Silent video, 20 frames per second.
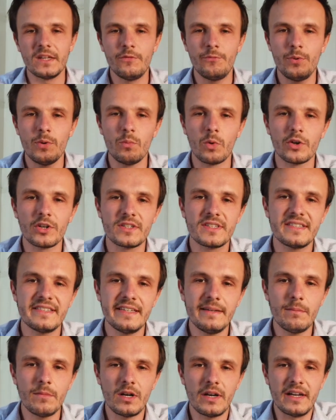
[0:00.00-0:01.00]
If we want to
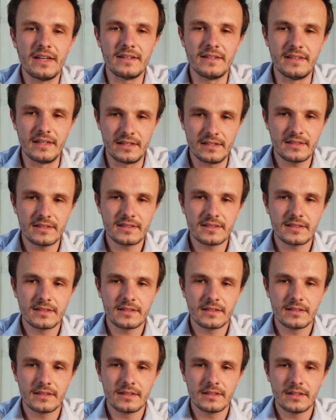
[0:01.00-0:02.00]
simulate this,
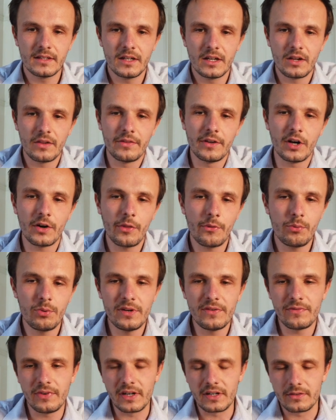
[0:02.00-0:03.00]
there are
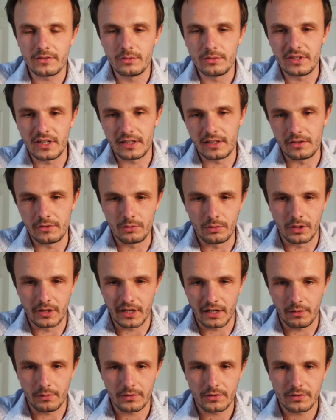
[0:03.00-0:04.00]
3 things to take into
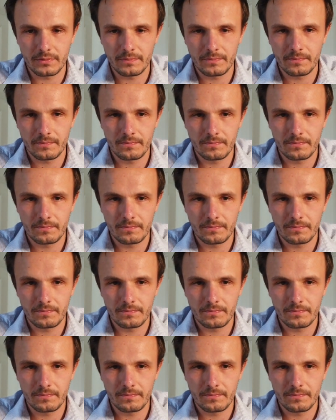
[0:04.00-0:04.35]
account.